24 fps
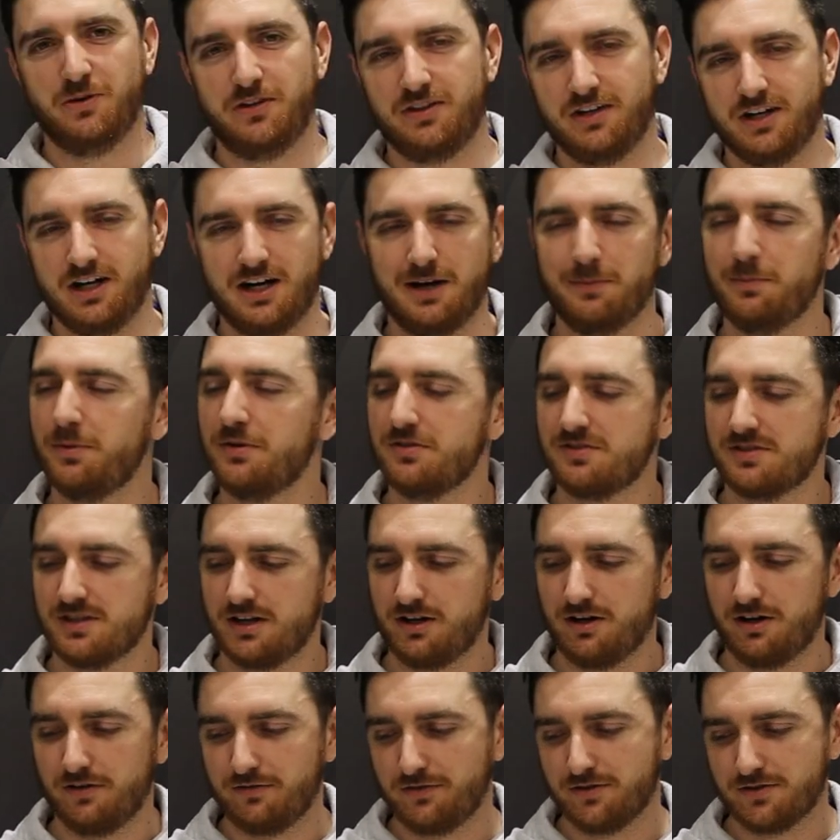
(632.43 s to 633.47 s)
With your uppers,
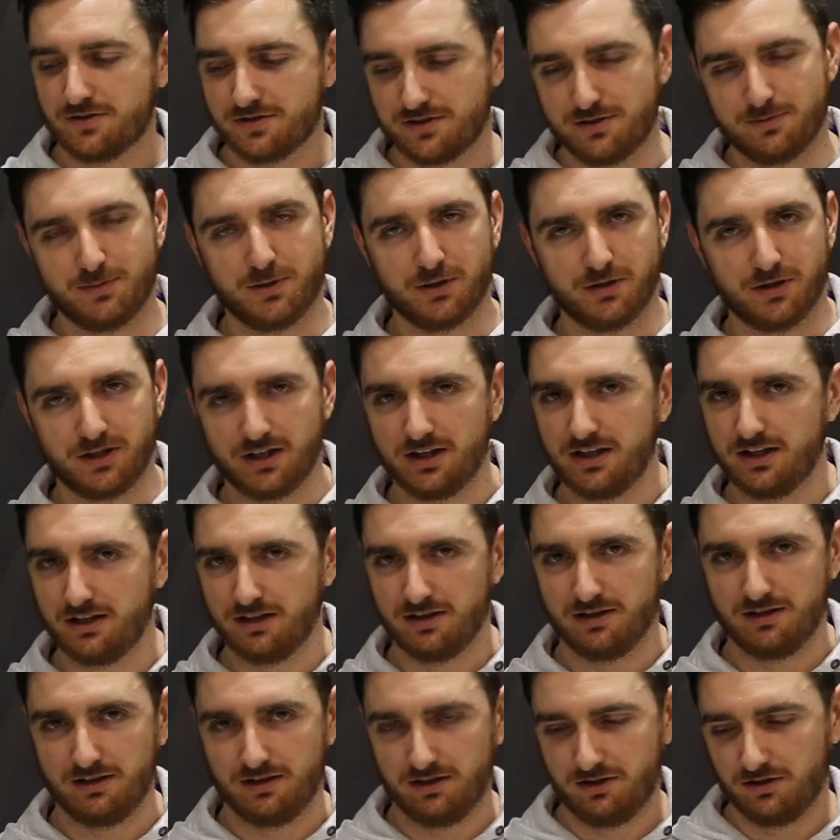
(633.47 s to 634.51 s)
they offer
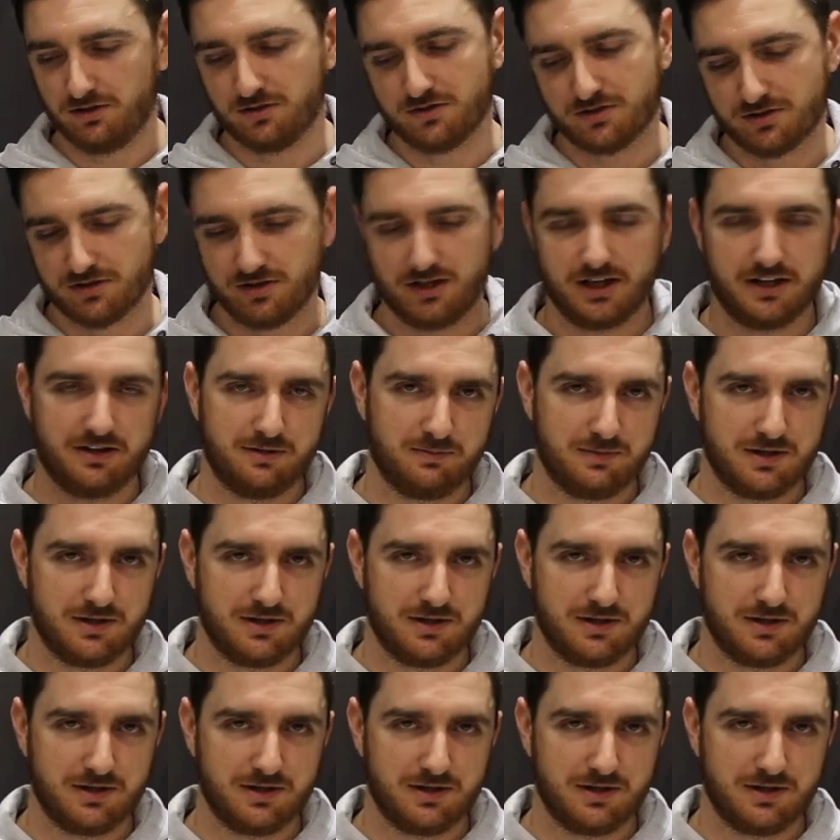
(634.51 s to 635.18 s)
stability alongside the